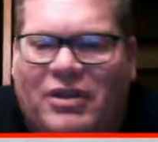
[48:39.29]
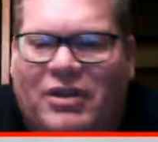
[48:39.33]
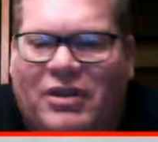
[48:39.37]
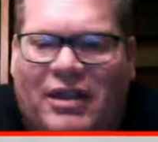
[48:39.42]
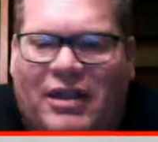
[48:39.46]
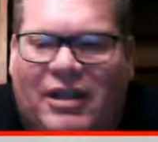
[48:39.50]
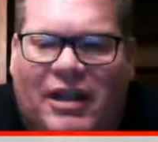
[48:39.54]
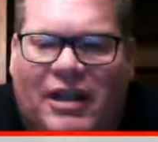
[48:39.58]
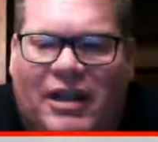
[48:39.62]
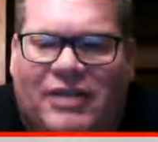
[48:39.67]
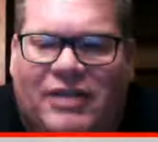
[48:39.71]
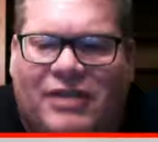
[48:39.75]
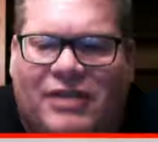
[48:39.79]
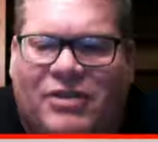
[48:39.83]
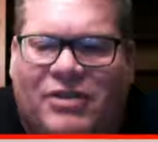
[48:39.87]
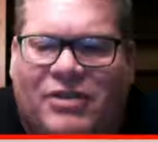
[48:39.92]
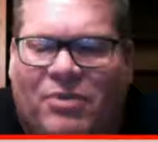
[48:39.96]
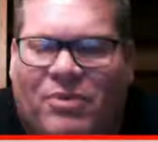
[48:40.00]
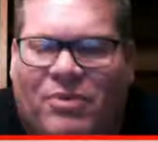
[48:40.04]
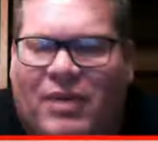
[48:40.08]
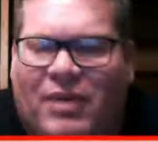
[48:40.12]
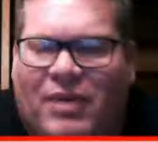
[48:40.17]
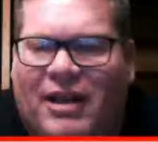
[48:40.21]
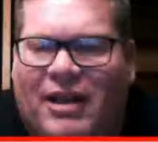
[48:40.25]
It's the
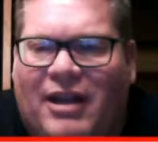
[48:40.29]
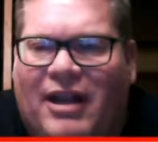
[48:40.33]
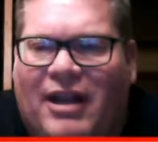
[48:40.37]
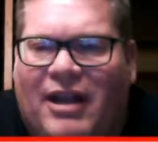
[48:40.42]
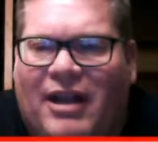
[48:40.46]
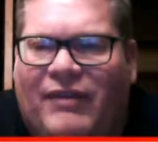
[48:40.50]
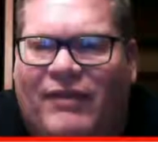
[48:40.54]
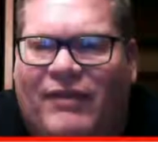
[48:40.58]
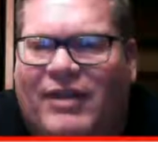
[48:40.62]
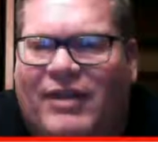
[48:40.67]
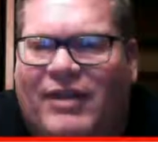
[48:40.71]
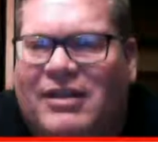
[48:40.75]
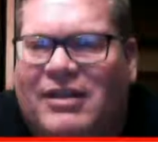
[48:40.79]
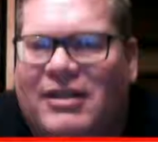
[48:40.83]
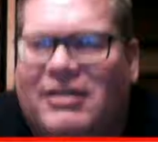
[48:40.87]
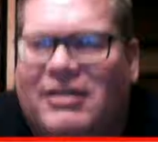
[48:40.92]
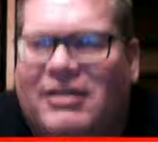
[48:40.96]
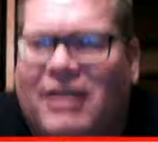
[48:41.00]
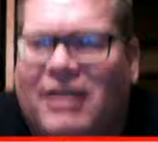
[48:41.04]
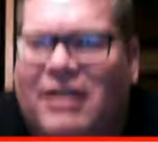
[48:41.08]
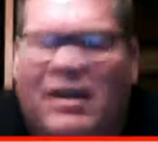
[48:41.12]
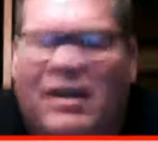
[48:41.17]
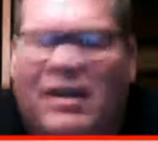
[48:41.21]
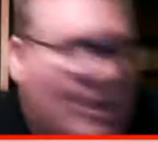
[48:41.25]
way life is.
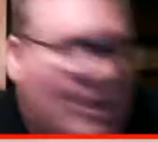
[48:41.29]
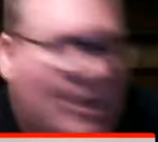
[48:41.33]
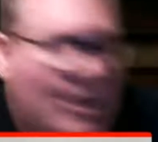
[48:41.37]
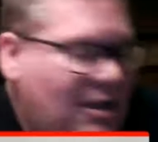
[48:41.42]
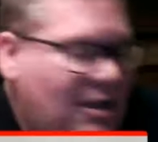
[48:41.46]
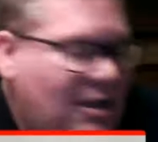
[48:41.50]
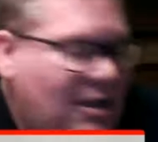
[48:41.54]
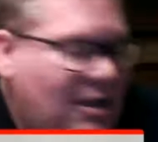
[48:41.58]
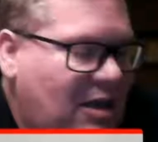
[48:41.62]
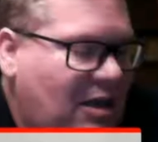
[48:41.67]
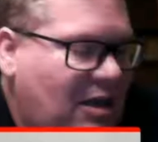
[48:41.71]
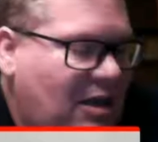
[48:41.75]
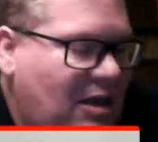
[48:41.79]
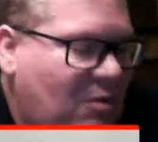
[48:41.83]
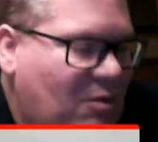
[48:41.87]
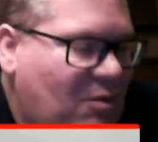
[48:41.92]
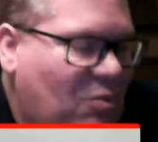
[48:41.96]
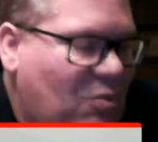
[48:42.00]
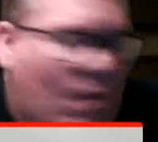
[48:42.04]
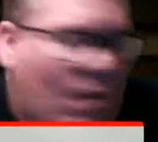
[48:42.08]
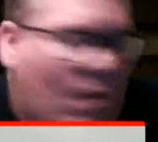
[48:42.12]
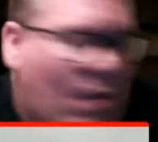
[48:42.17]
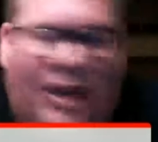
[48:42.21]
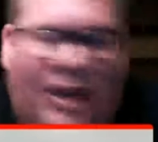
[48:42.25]

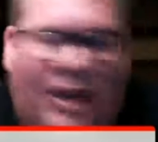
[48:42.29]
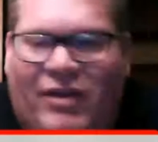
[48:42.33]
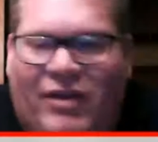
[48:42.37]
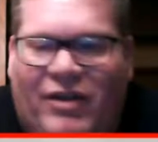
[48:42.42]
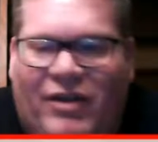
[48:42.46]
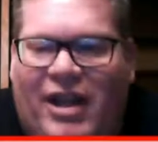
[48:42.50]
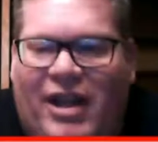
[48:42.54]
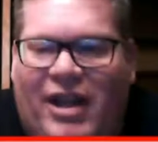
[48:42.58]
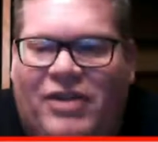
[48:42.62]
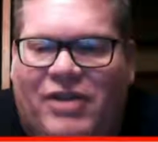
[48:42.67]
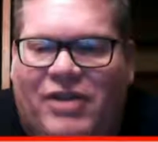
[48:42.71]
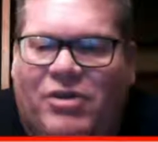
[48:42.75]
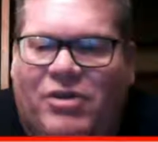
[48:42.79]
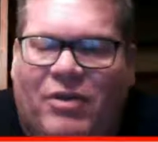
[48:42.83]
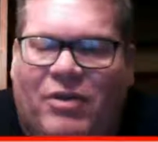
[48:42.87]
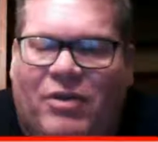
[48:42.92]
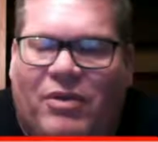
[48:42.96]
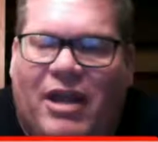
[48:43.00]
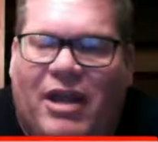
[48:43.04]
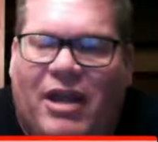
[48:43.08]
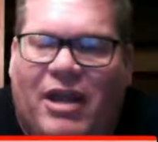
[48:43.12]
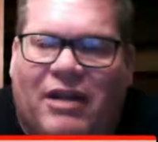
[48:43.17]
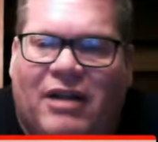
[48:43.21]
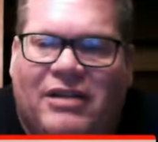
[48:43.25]
Why you can't show
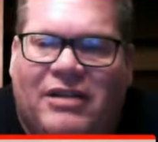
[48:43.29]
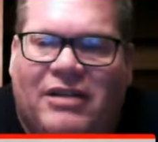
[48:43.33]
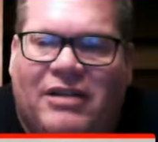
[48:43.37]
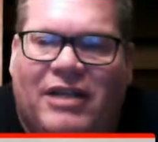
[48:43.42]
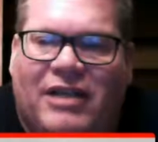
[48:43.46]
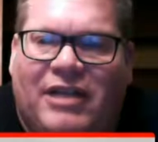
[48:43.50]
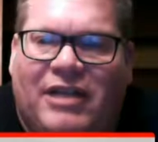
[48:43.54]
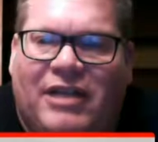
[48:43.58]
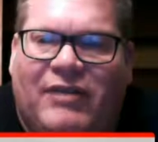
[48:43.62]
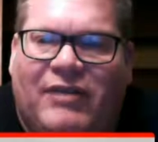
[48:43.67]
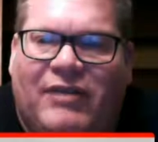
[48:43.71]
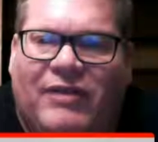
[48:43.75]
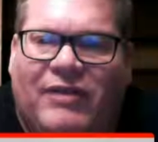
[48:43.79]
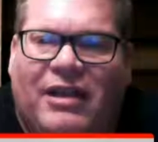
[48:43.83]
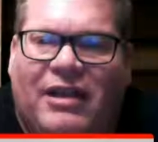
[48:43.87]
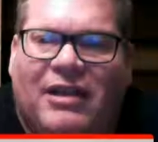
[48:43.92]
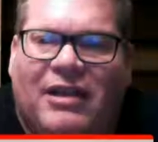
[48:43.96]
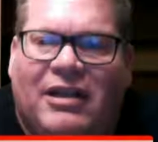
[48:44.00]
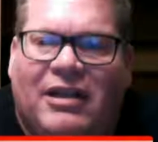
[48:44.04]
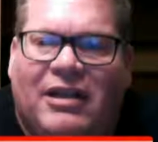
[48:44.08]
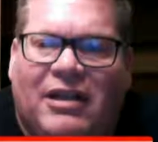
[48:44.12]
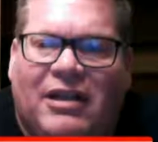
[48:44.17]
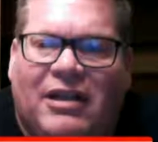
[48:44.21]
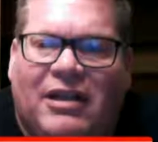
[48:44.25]
that on TV
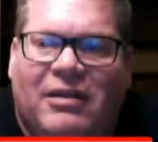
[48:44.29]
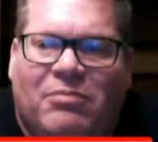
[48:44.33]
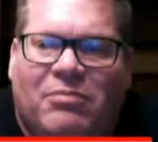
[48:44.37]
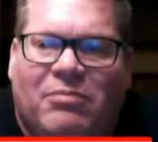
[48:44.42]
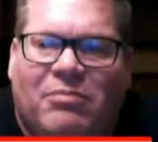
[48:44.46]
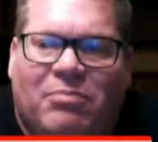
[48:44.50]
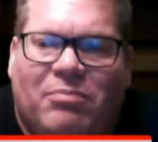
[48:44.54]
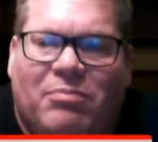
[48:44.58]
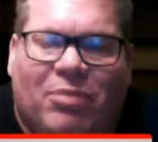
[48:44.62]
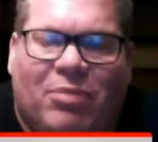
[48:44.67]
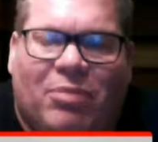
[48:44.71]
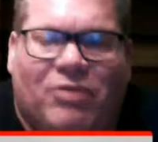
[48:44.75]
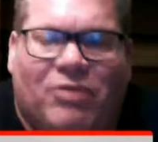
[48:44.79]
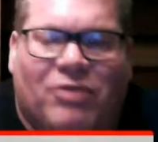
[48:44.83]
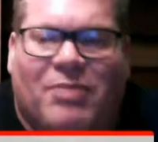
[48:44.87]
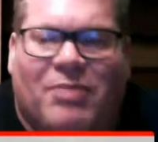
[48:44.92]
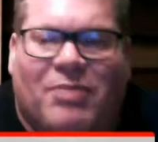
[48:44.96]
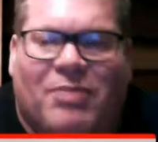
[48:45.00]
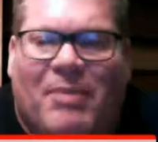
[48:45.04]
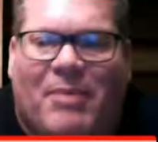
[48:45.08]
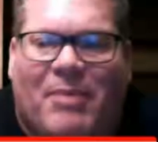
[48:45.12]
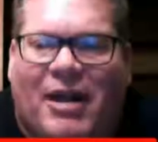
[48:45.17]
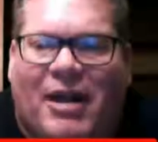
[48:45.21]
blows my mind.